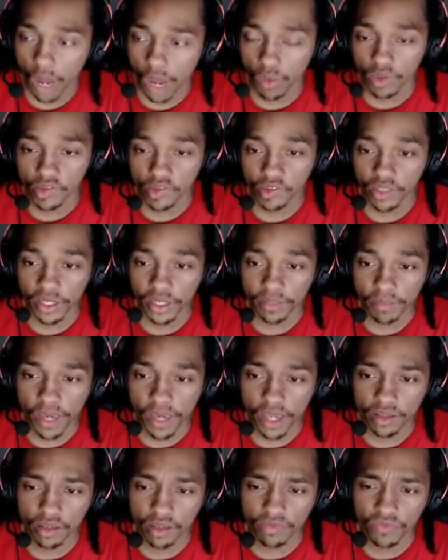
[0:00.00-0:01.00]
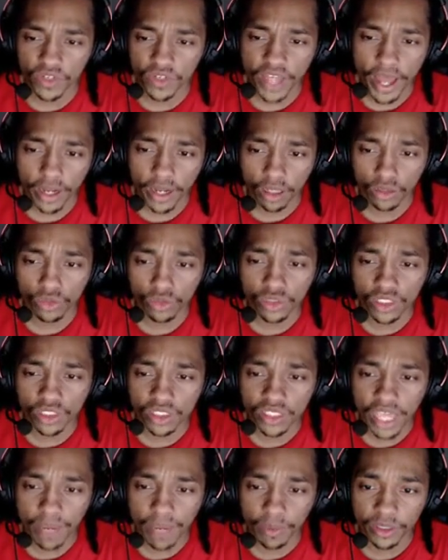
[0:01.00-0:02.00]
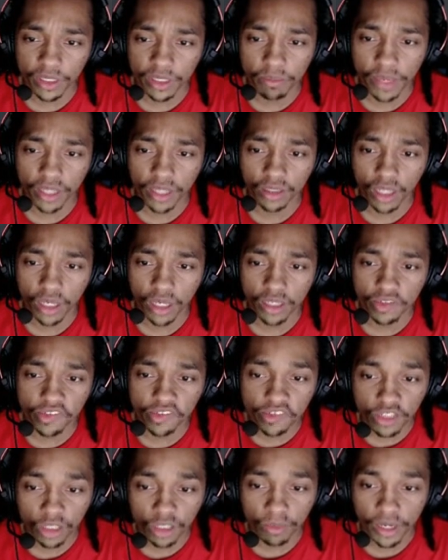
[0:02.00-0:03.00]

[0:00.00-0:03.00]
I wasn't like, man, did Fnatic lose this game or did Mad Lions steal